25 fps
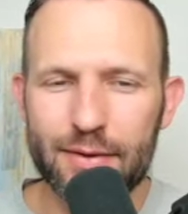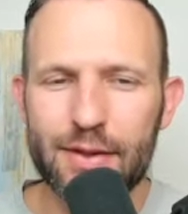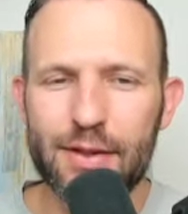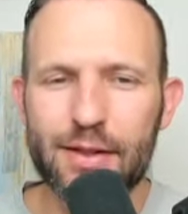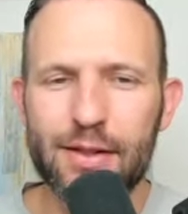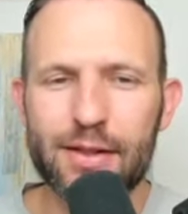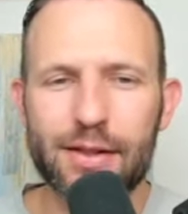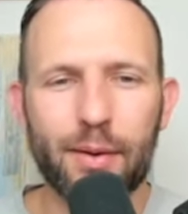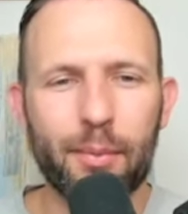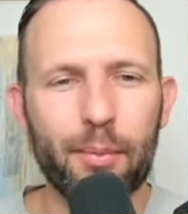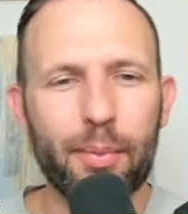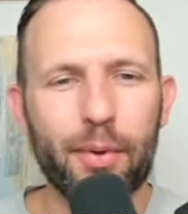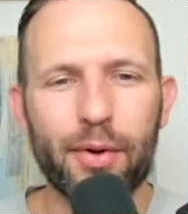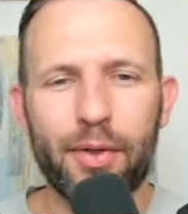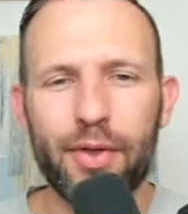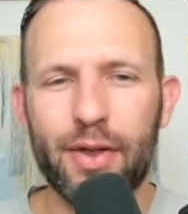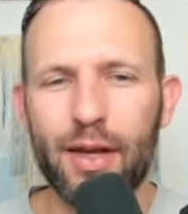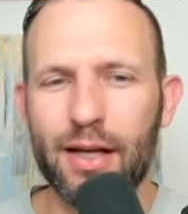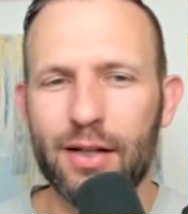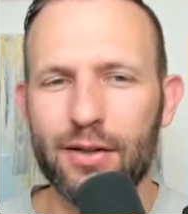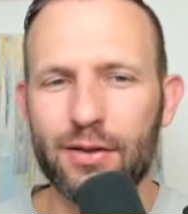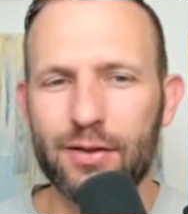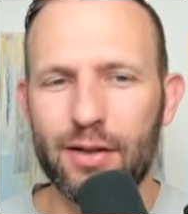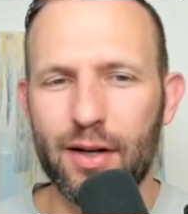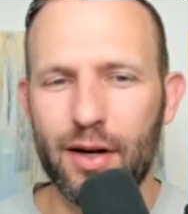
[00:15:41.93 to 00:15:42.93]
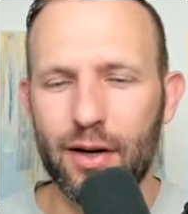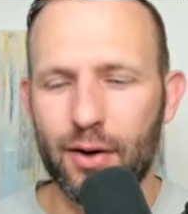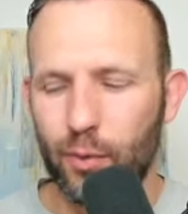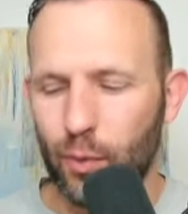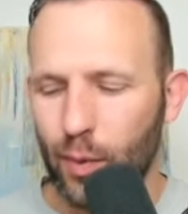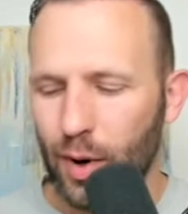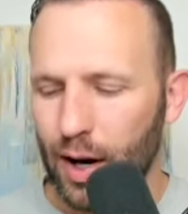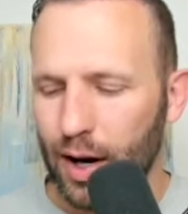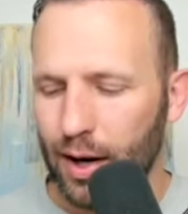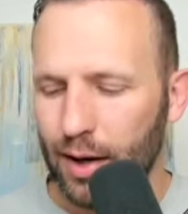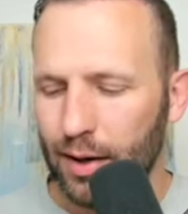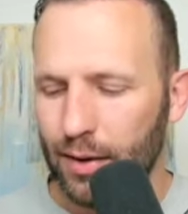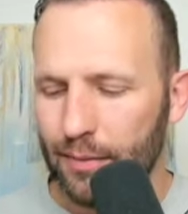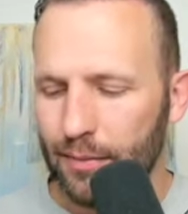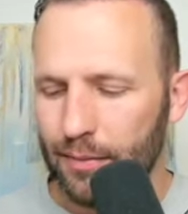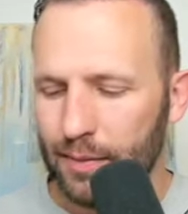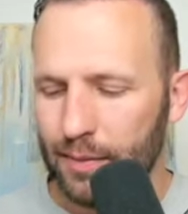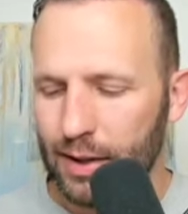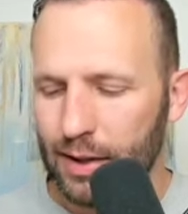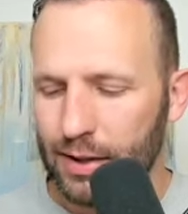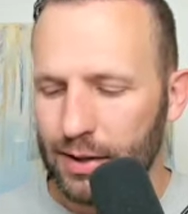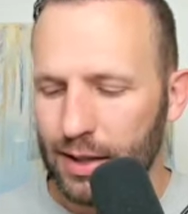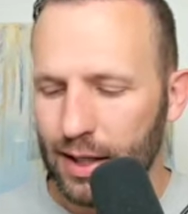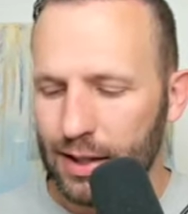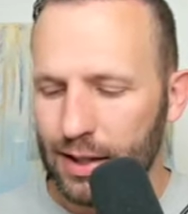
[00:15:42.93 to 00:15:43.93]
Simple things done right.
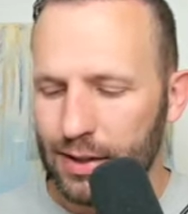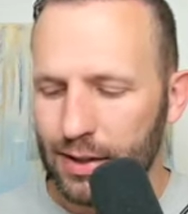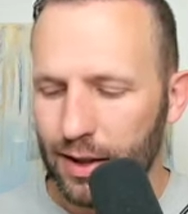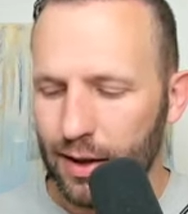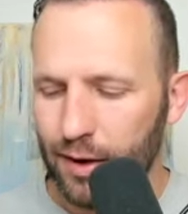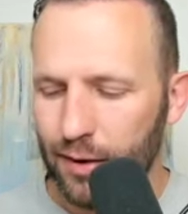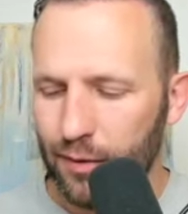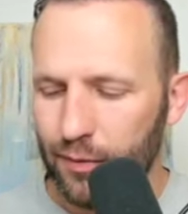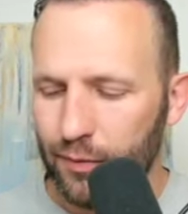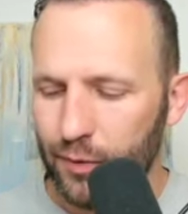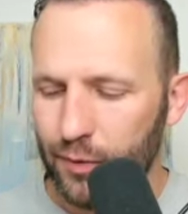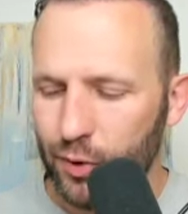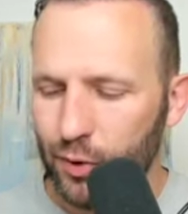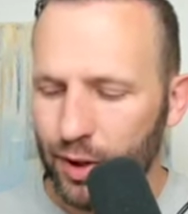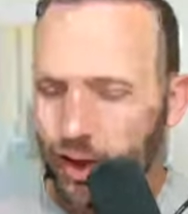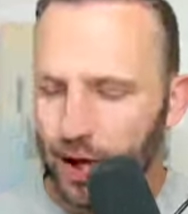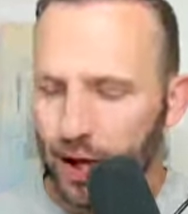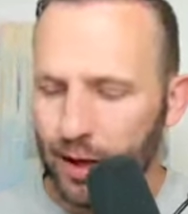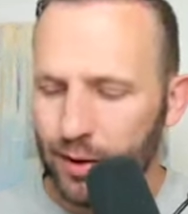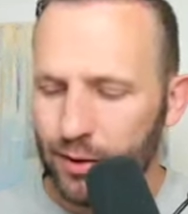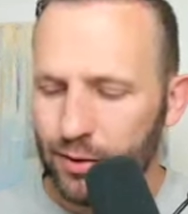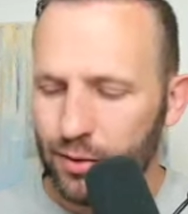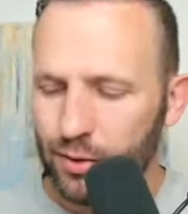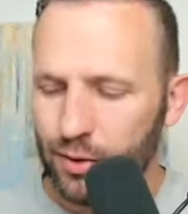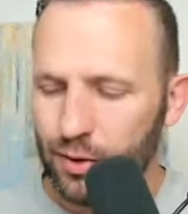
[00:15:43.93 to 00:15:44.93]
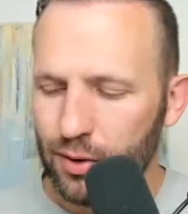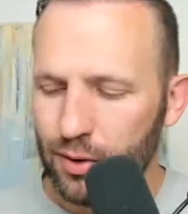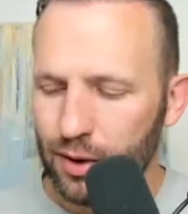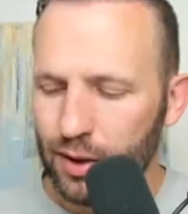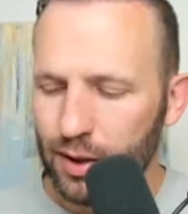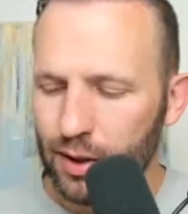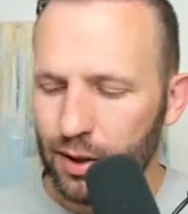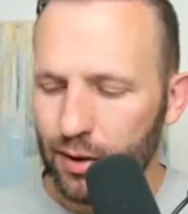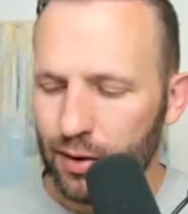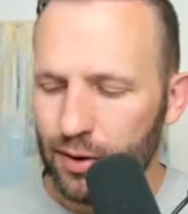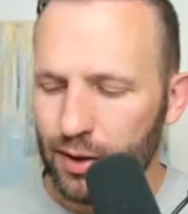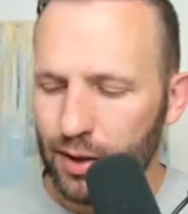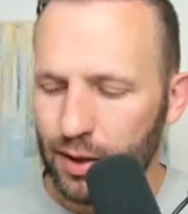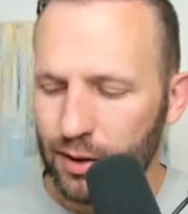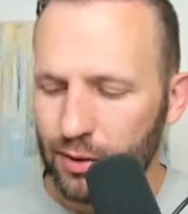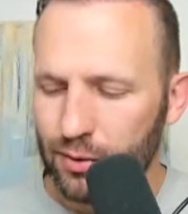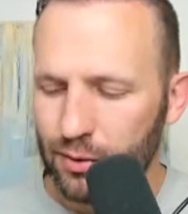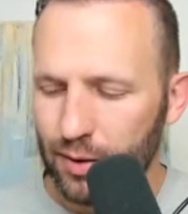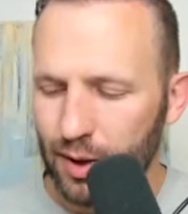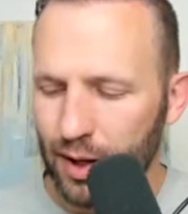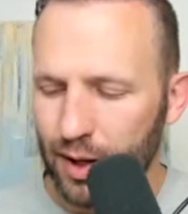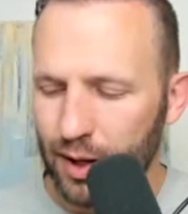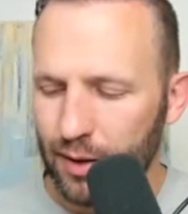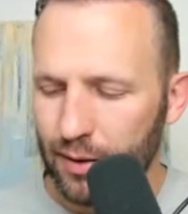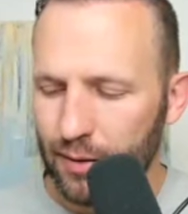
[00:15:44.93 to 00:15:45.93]
He says, if you can't do the little
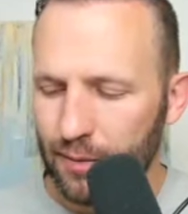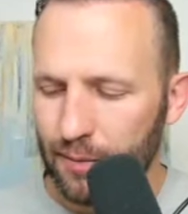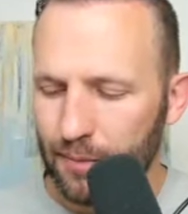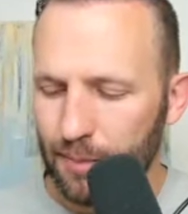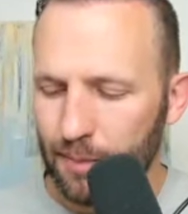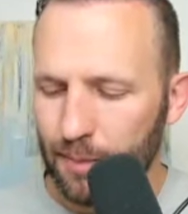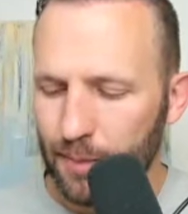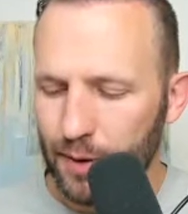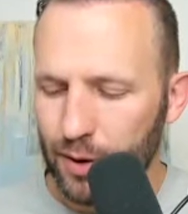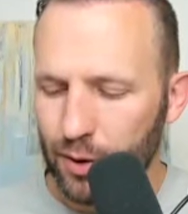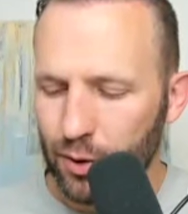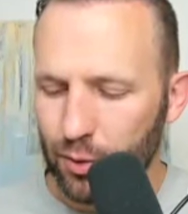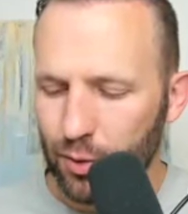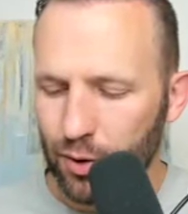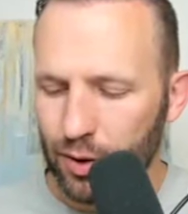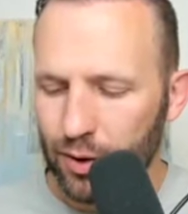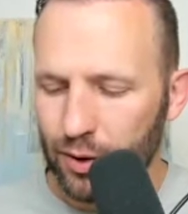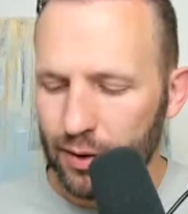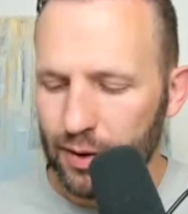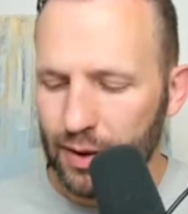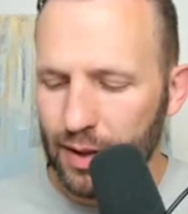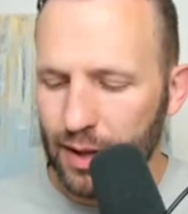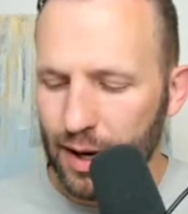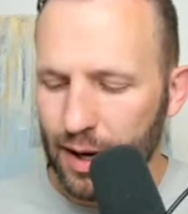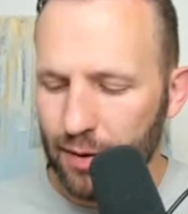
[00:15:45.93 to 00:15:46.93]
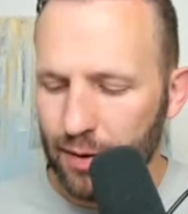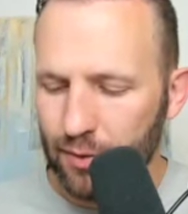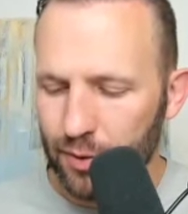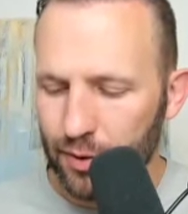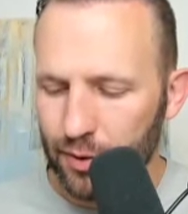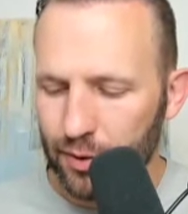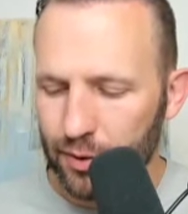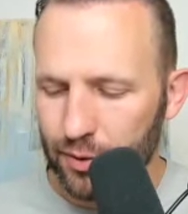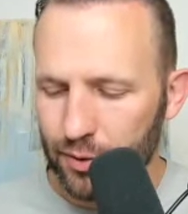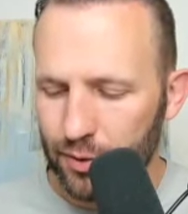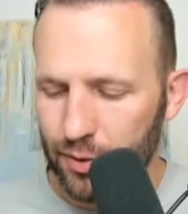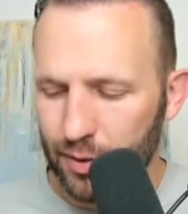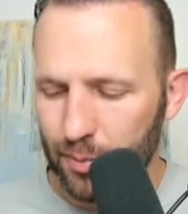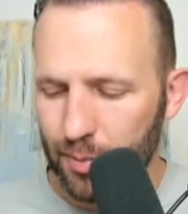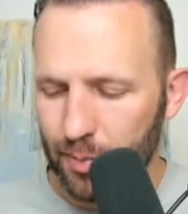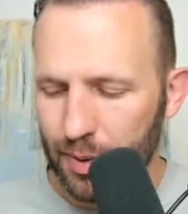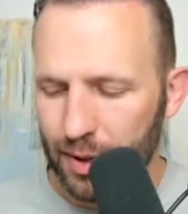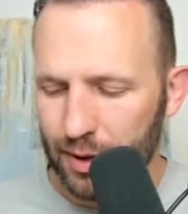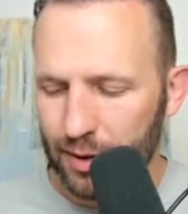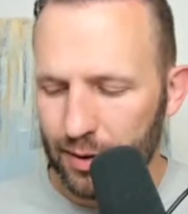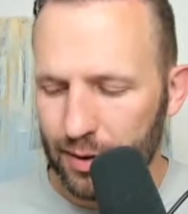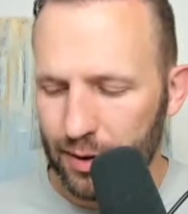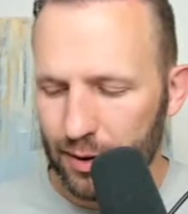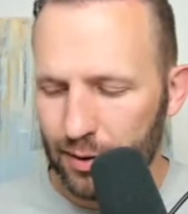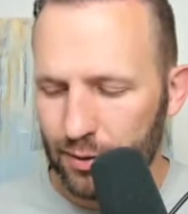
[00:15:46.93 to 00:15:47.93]
things right, you will never do the
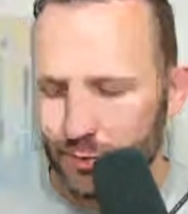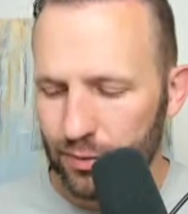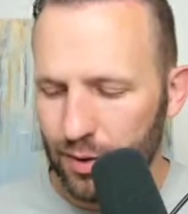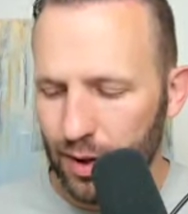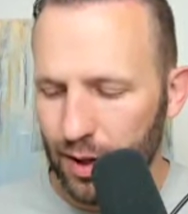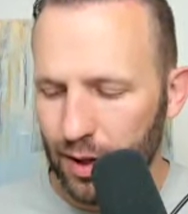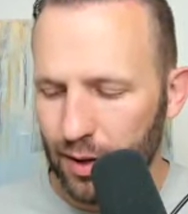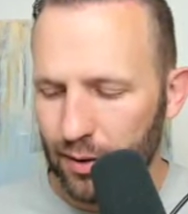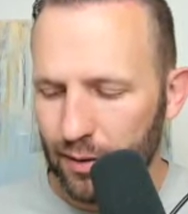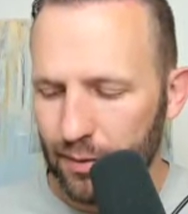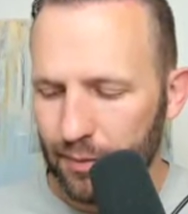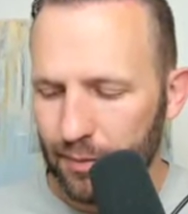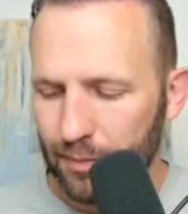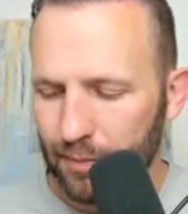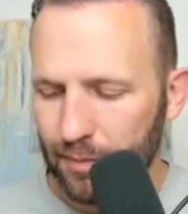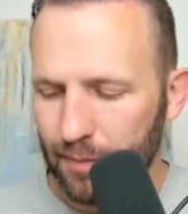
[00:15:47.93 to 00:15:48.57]
big things right.